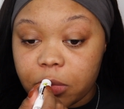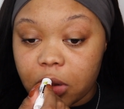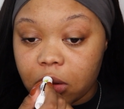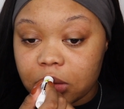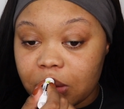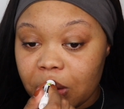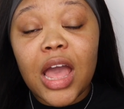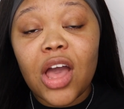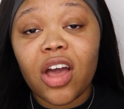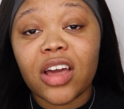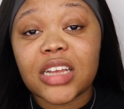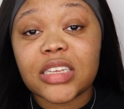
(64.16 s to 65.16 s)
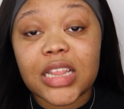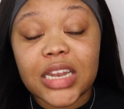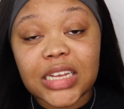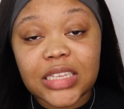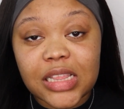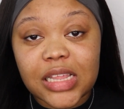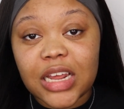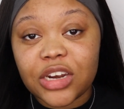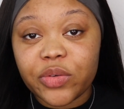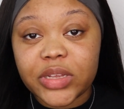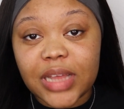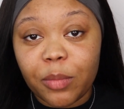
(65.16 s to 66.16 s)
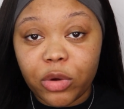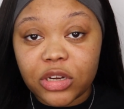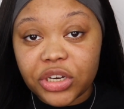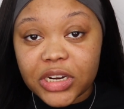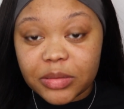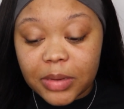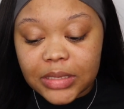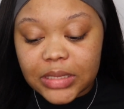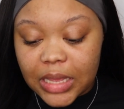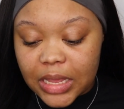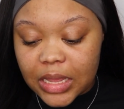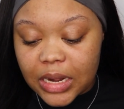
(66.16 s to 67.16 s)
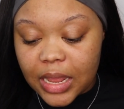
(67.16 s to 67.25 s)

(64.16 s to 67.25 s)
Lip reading: gloss. Okay, so the next thing that I do is I moisturize my skin,